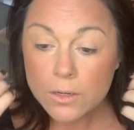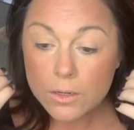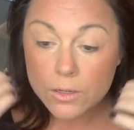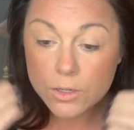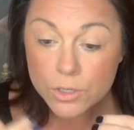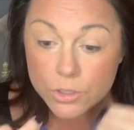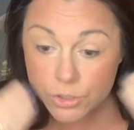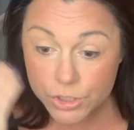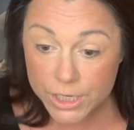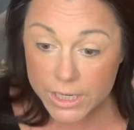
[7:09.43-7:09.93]

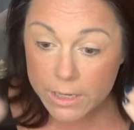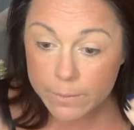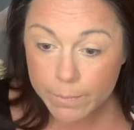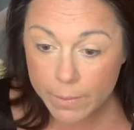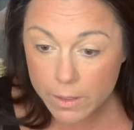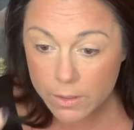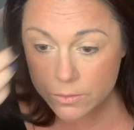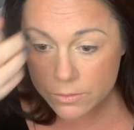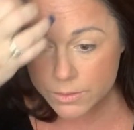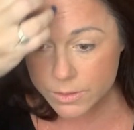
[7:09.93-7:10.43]
your
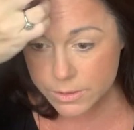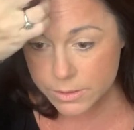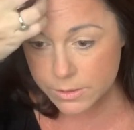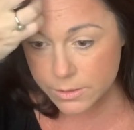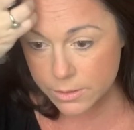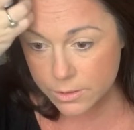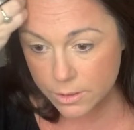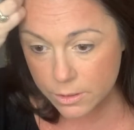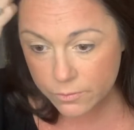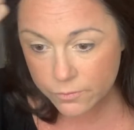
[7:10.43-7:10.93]
cheekbones,
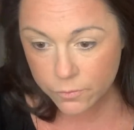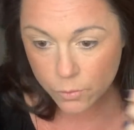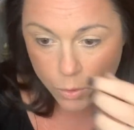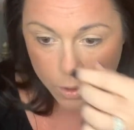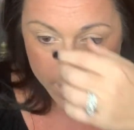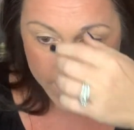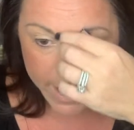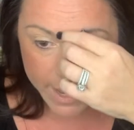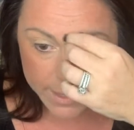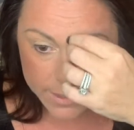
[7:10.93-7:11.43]
your
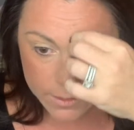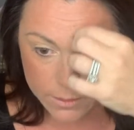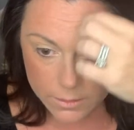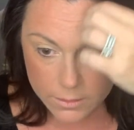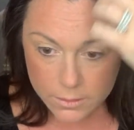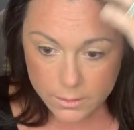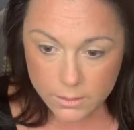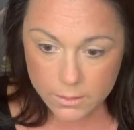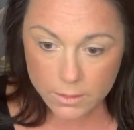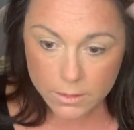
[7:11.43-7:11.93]
forehead,
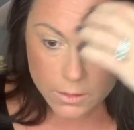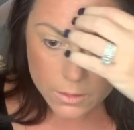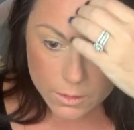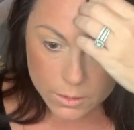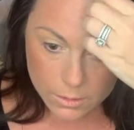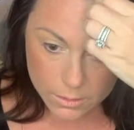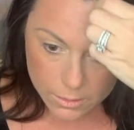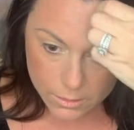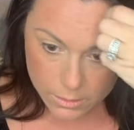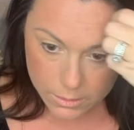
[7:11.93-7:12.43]

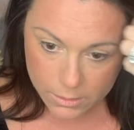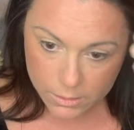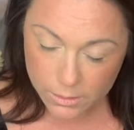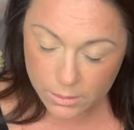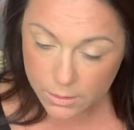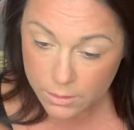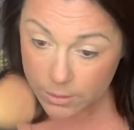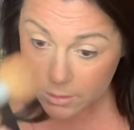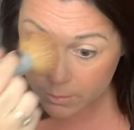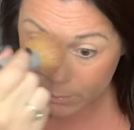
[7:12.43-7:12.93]

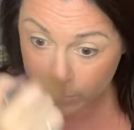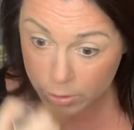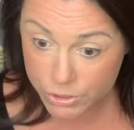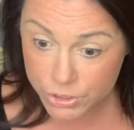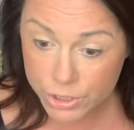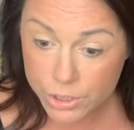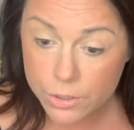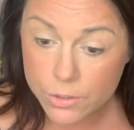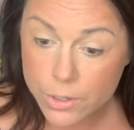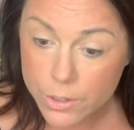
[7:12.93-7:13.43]
the bridge
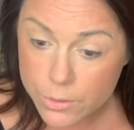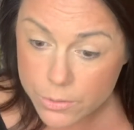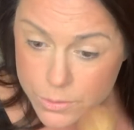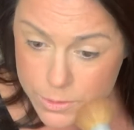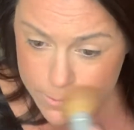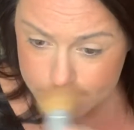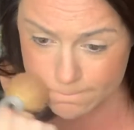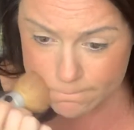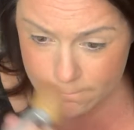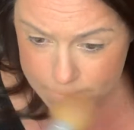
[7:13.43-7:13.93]
of your
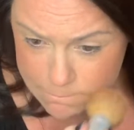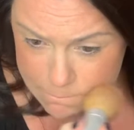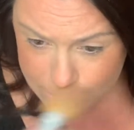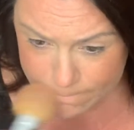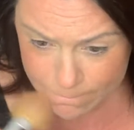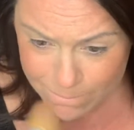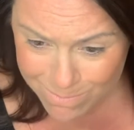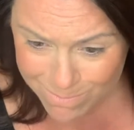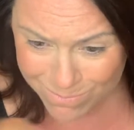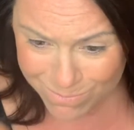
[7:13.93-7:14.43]
nose,
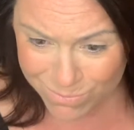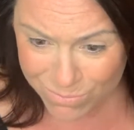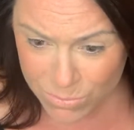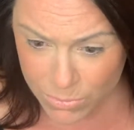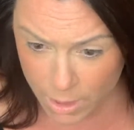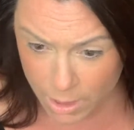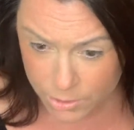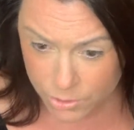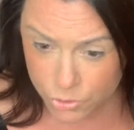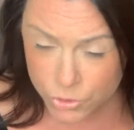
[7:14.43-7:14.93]

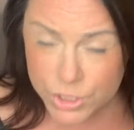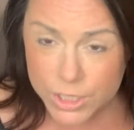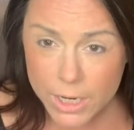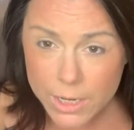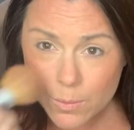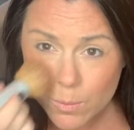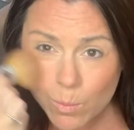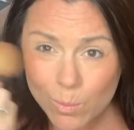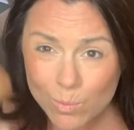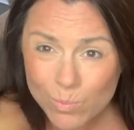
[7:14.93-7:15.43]
and your
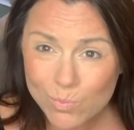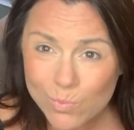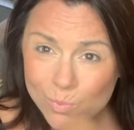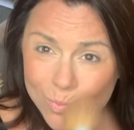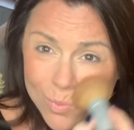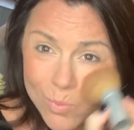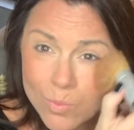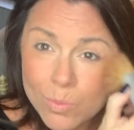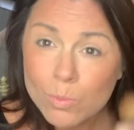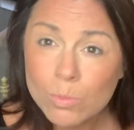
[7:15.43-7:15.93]
chin.
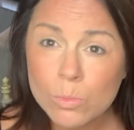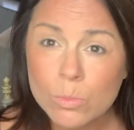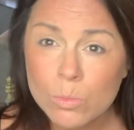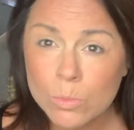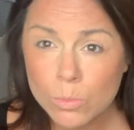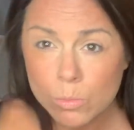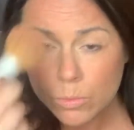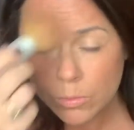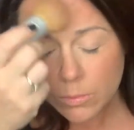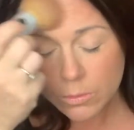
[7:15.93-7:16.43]

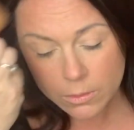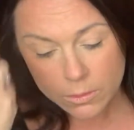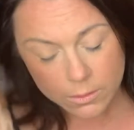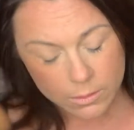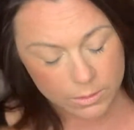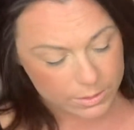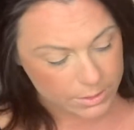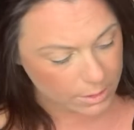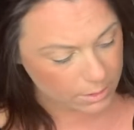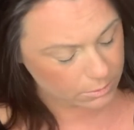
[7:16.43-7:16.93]

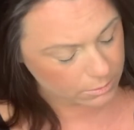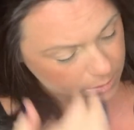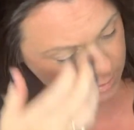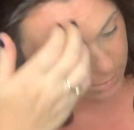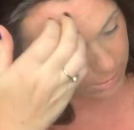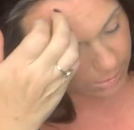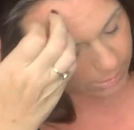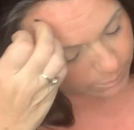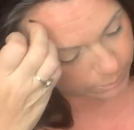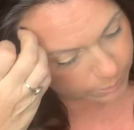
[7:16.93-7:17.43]
So
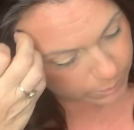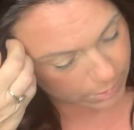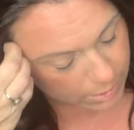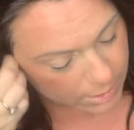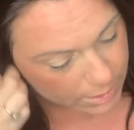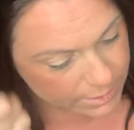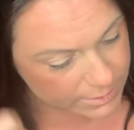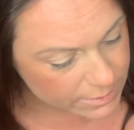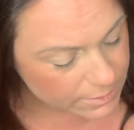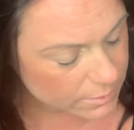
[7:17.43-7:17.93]
I'm
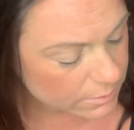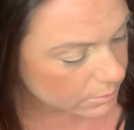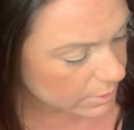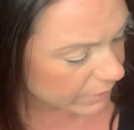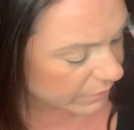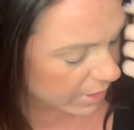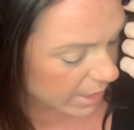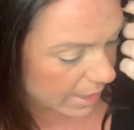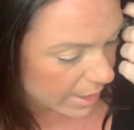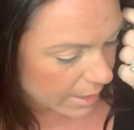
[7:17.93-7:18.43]
bronzed. Oh, I
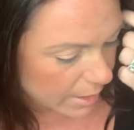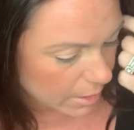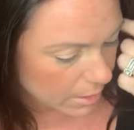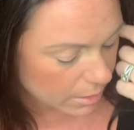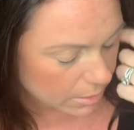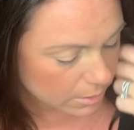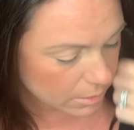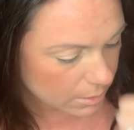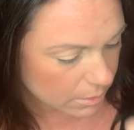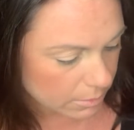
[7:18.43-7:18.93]
have
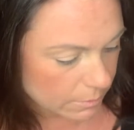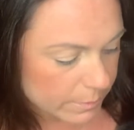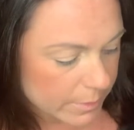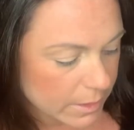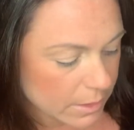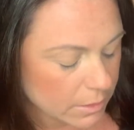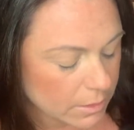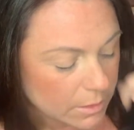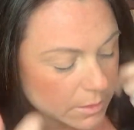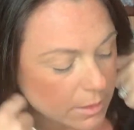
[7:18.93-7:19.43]
hair. Oh my
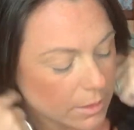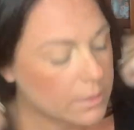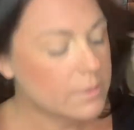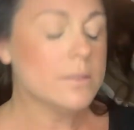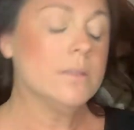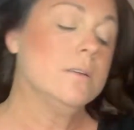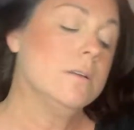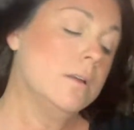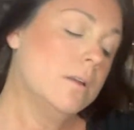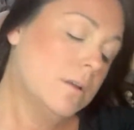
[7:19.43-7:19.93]
goodness.
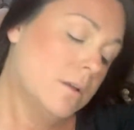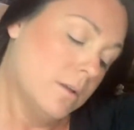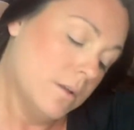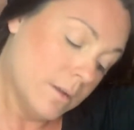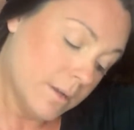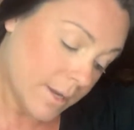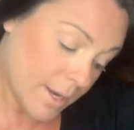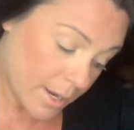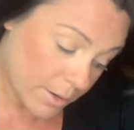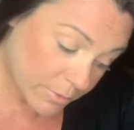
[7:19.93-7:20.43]

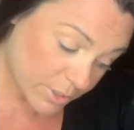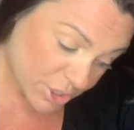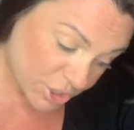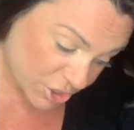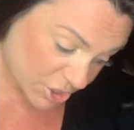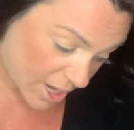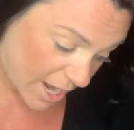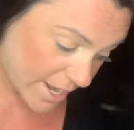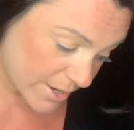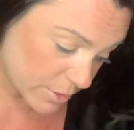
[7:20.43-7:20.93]
Now it's
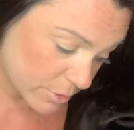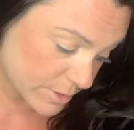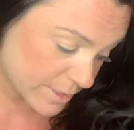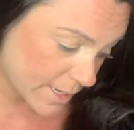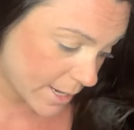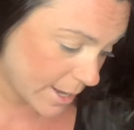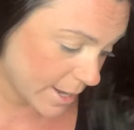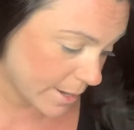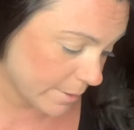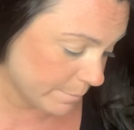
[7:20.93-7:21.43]
shadow
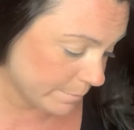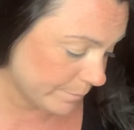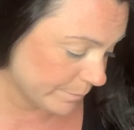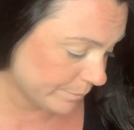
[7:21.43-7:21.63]
time.